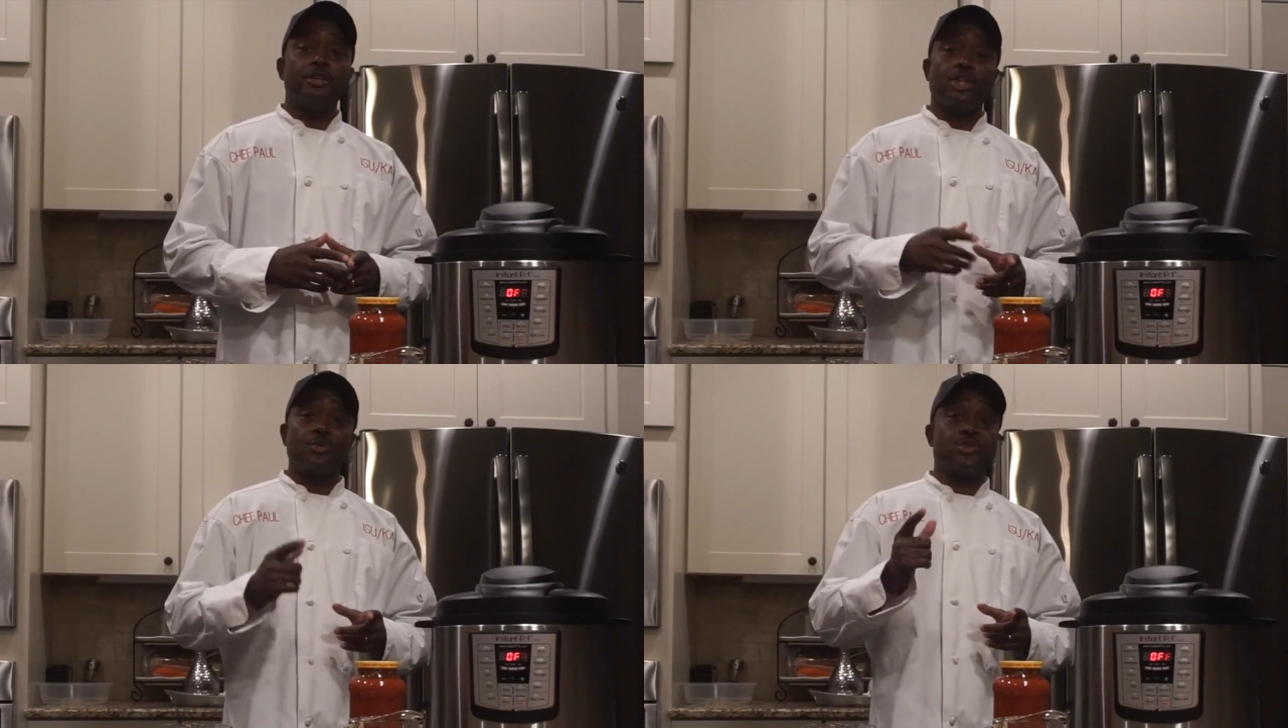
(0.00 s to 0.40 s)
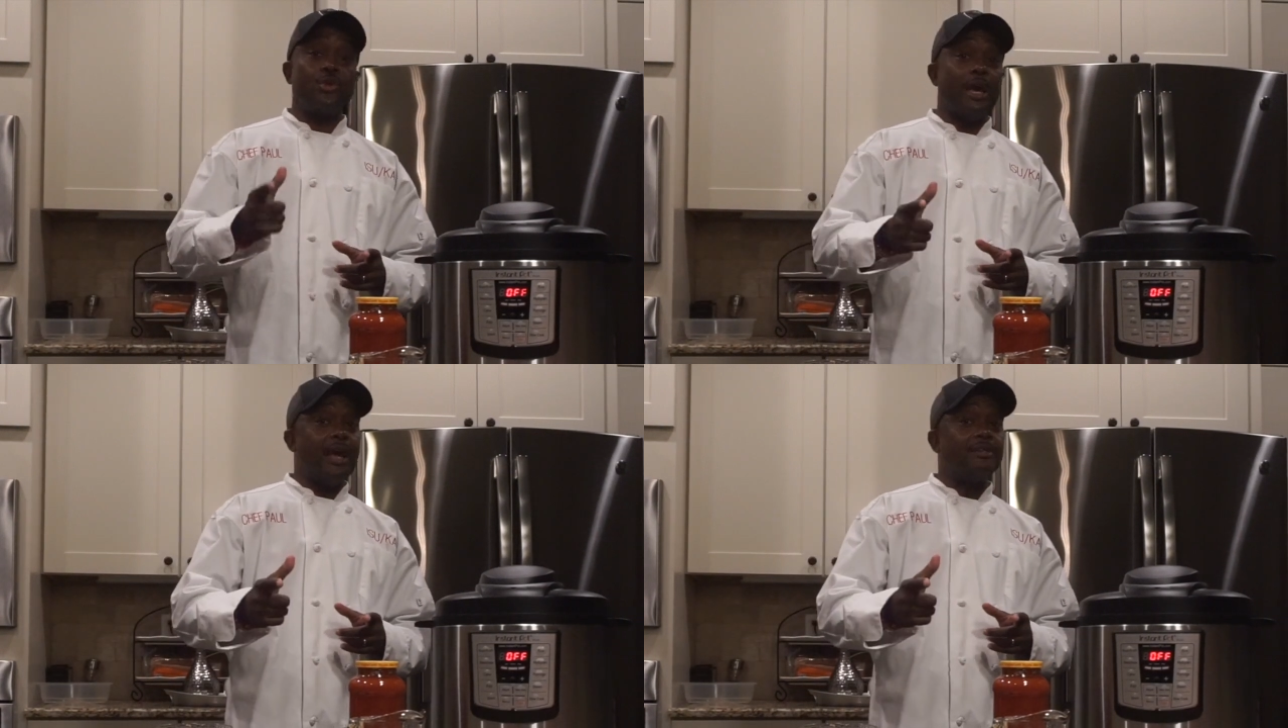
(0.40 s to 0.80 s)
So
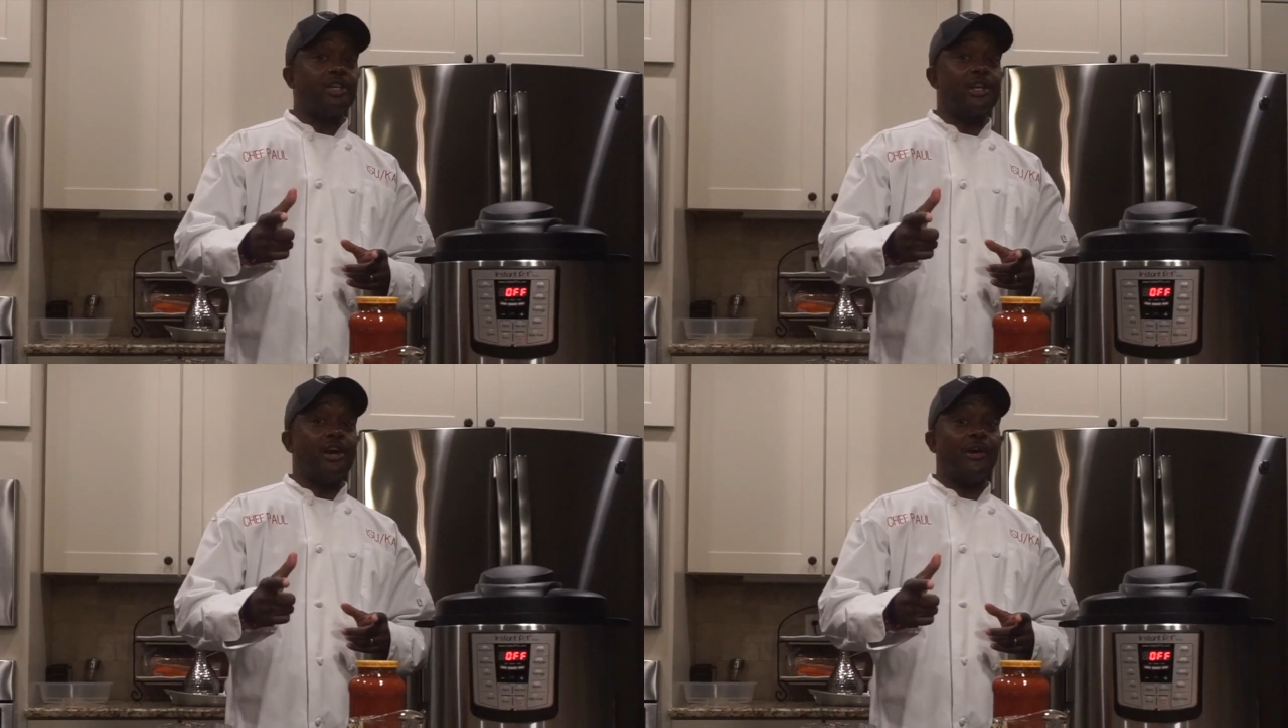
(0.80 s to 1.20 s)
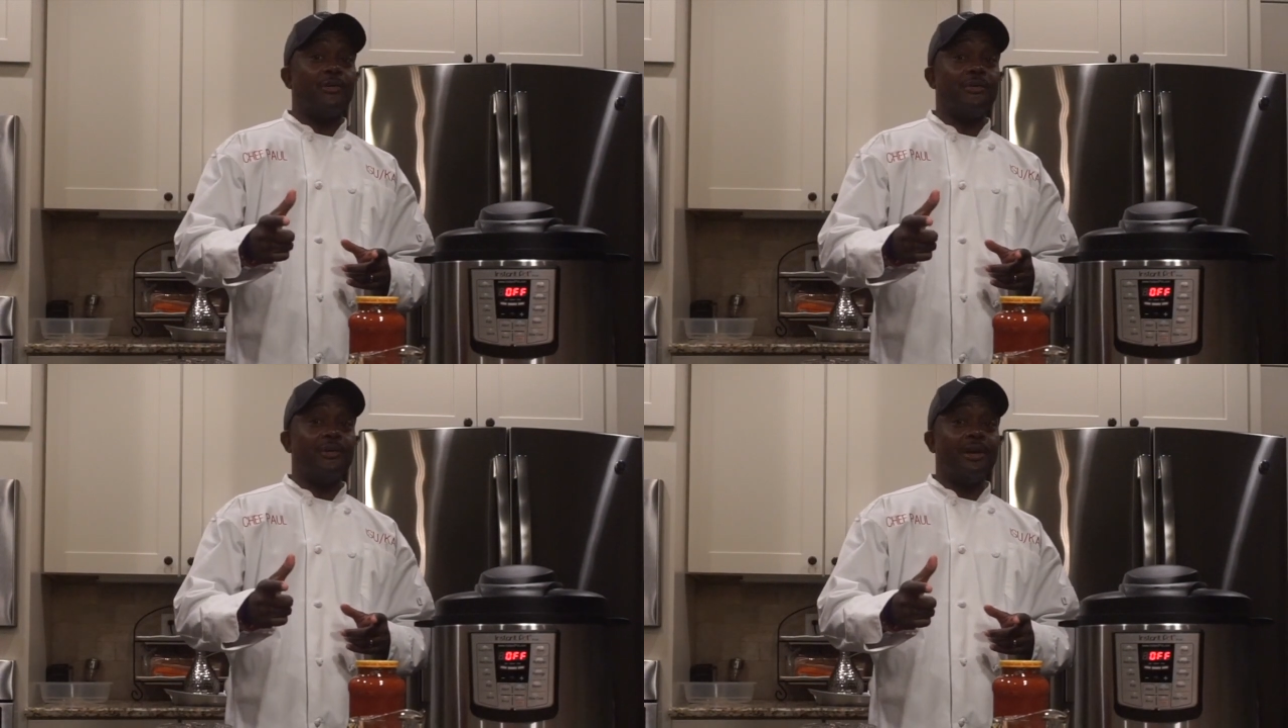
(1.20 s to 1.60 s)
2 days
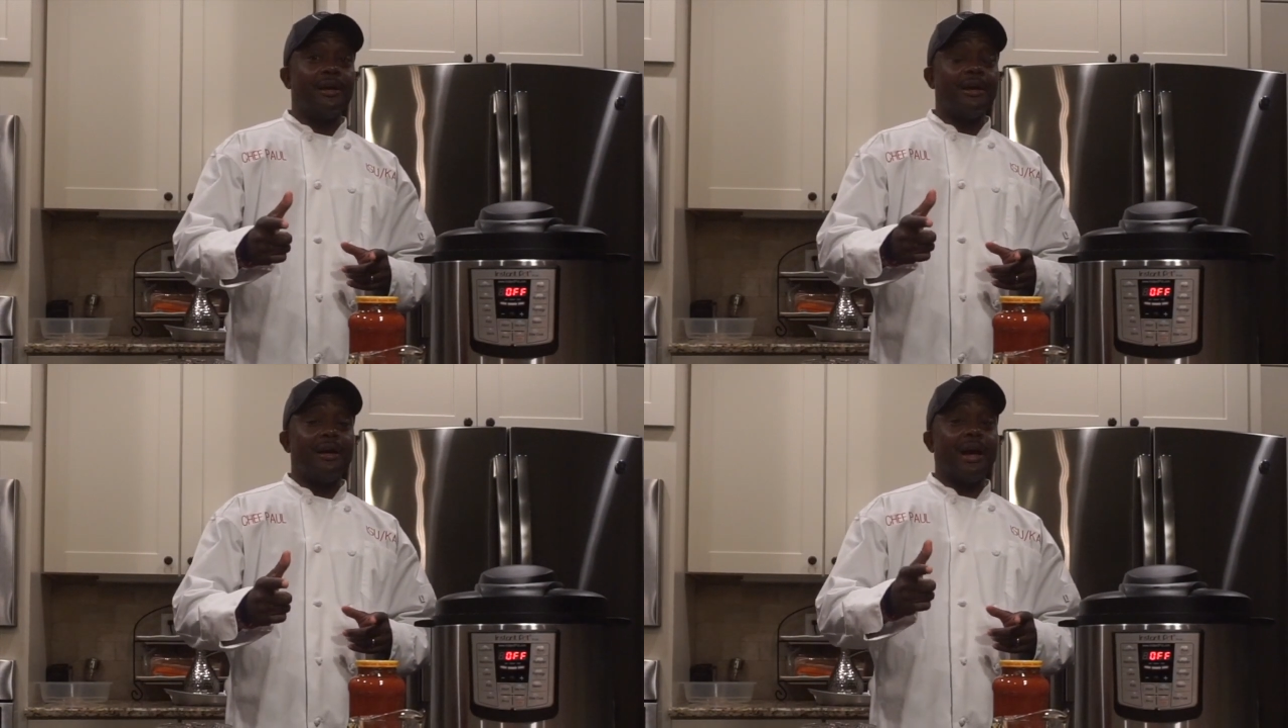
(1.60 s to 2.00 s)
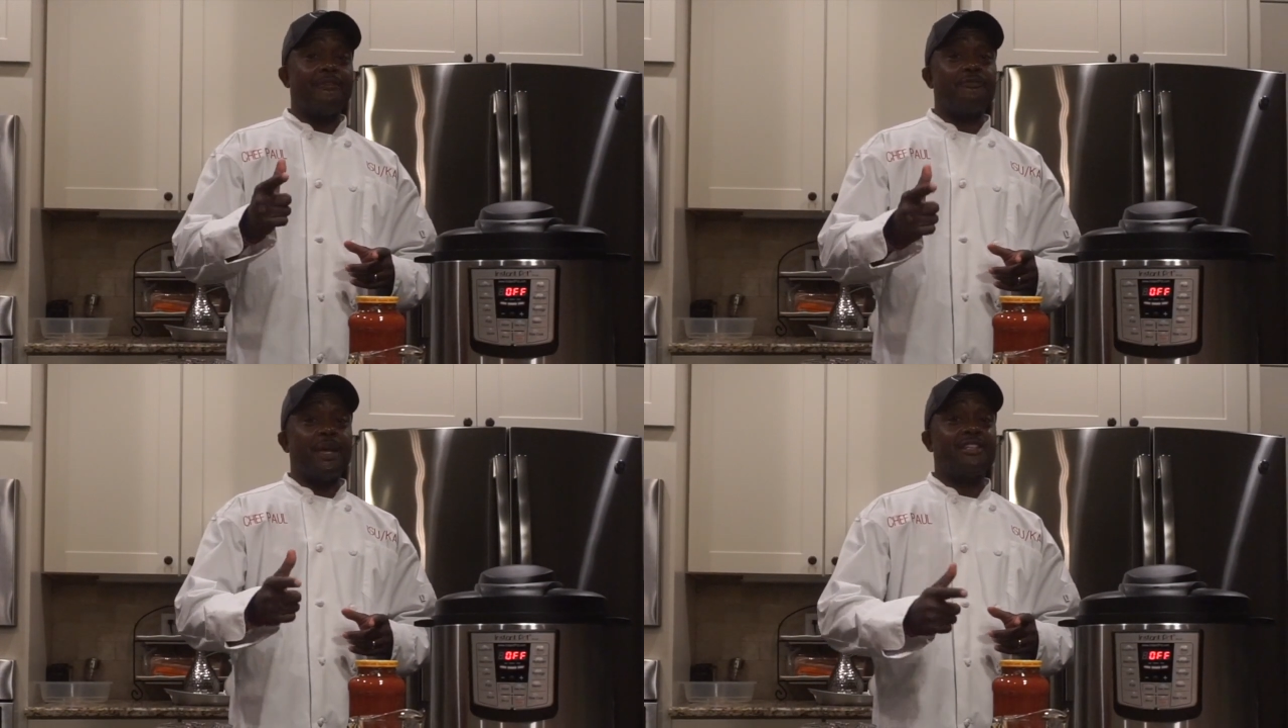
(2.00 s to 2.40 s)
ago, I
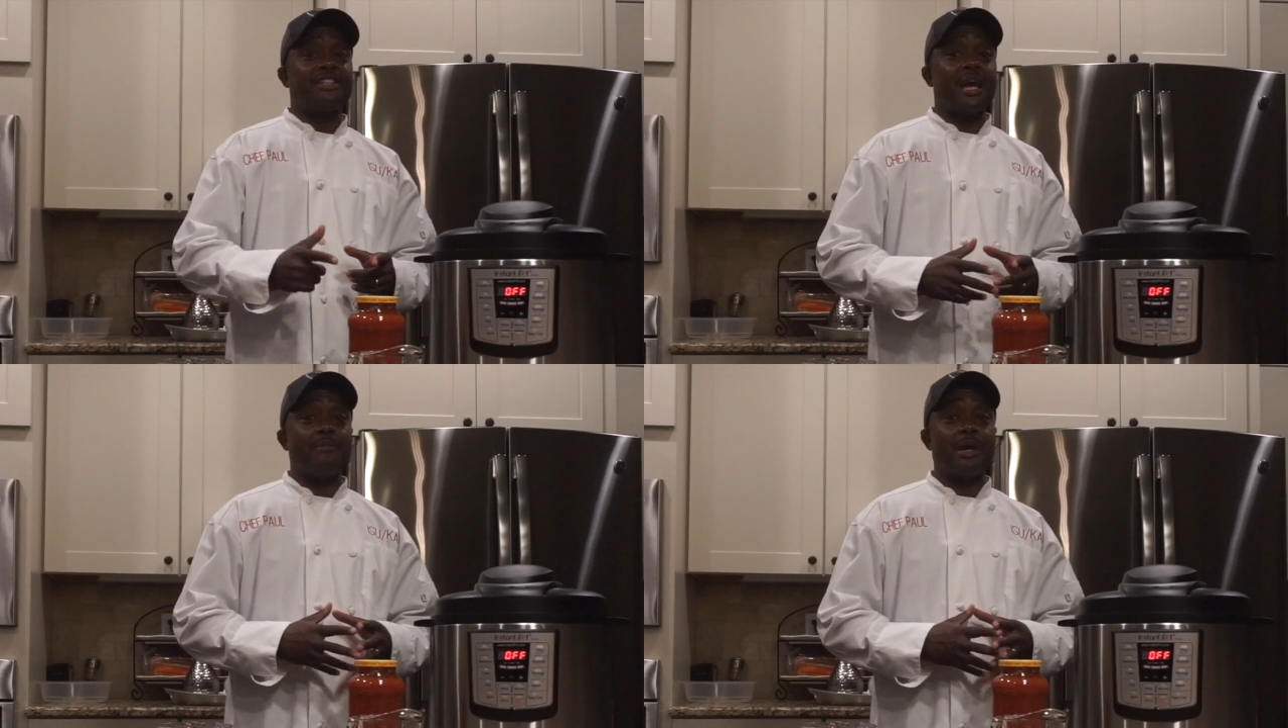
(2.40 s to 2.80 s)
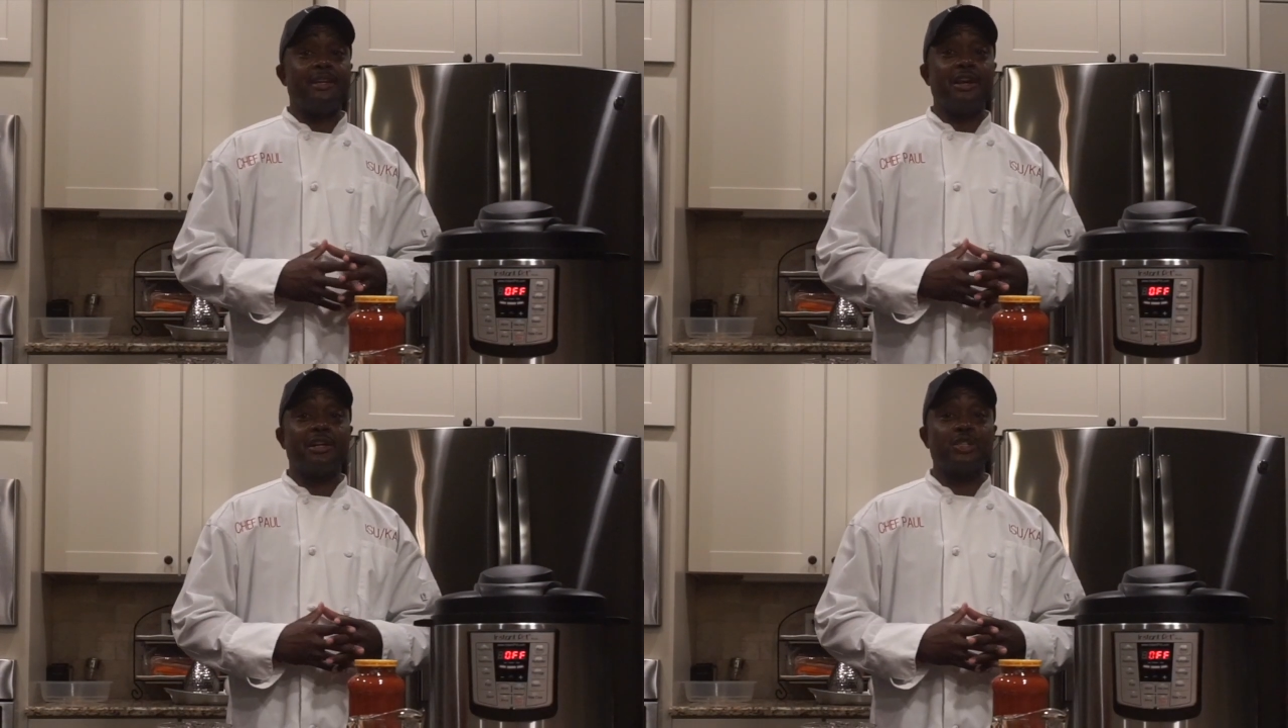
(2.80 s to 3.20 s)
FaceTimed
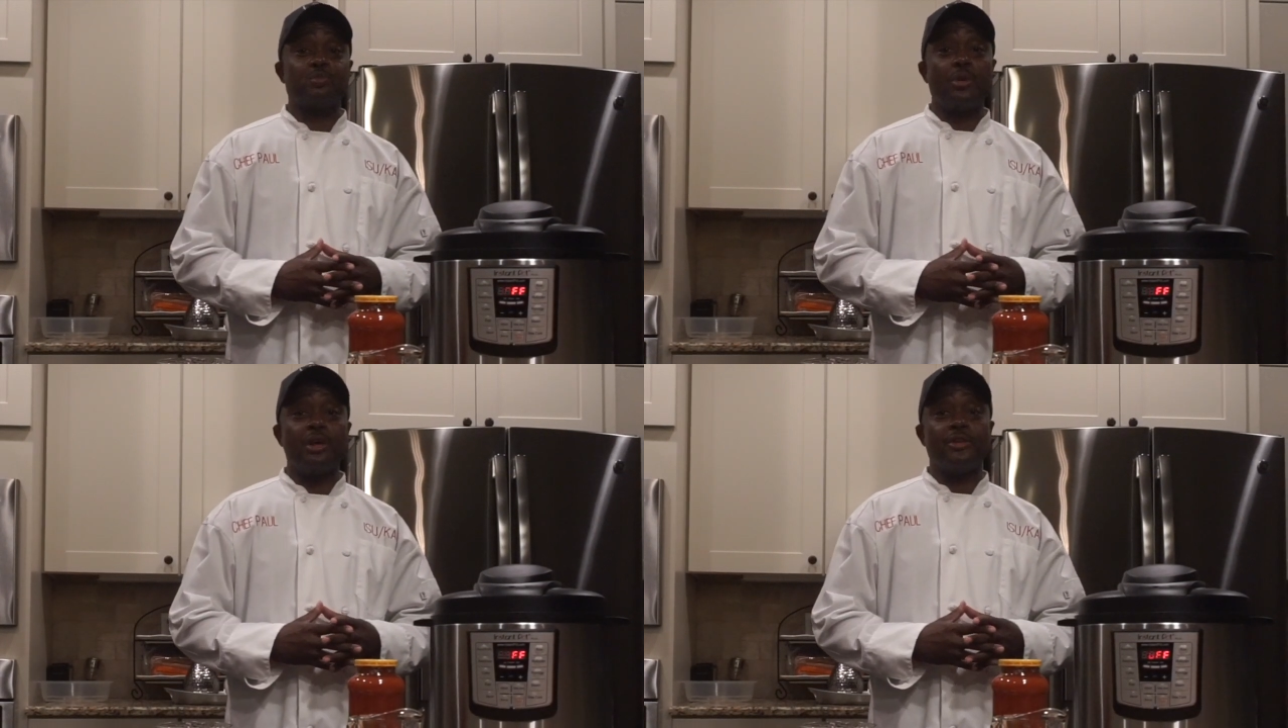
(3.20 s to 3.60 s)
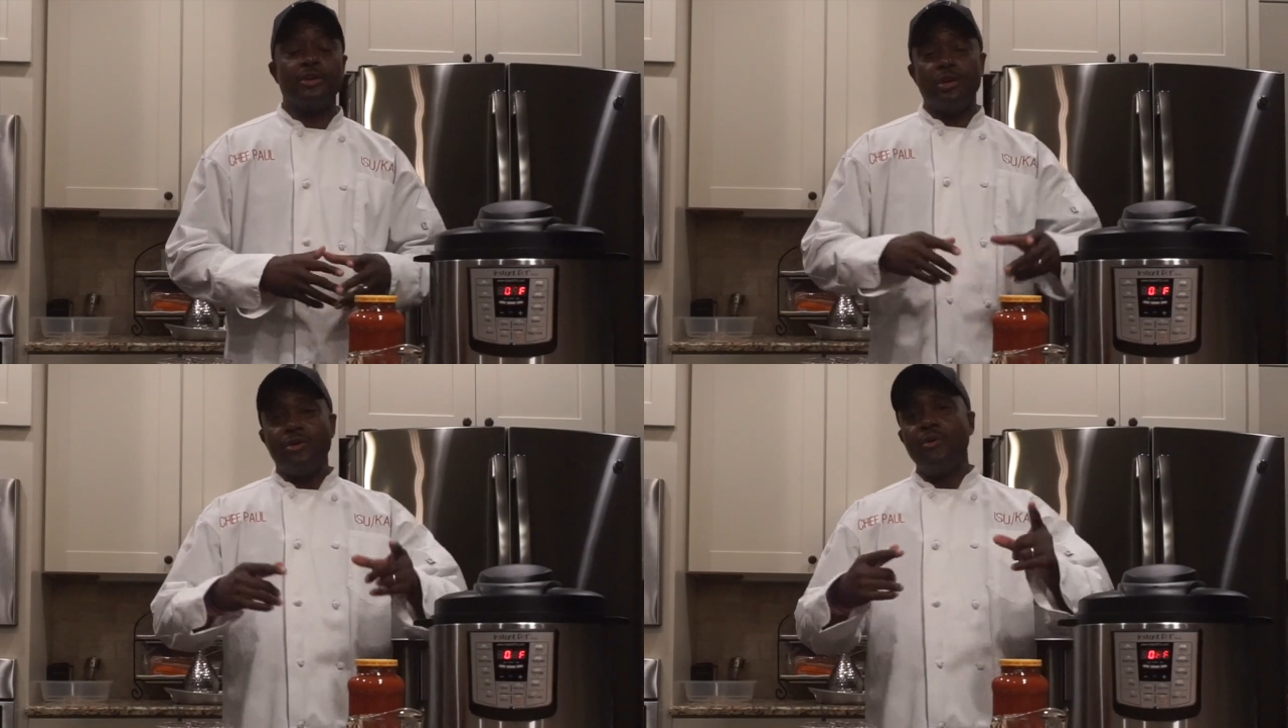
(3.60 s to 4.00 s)
my youngest brother,